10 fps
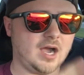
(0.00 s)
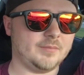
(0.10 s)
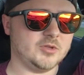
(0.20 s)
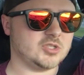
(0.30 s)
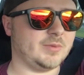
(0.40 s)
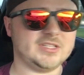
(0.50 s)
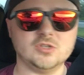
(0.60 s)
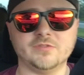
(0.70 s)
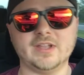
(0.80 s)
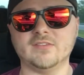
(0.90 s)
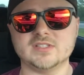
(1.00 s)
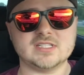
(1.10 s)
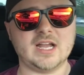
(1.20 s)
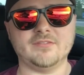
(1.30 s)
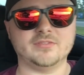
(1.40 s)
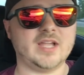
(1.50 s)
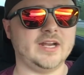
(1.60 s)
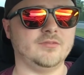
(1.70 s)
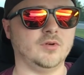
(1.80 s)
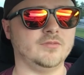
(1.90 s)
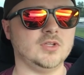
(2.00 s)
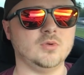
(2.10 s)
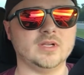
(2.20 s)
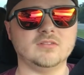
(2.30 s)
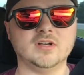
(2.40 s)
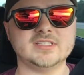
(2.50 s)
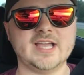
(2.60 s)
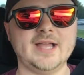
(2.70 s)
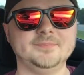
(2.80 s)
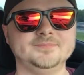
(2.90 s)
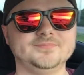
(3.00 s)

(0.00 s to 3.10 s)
Those are my two favorites that I've kind of reviewed and looked at.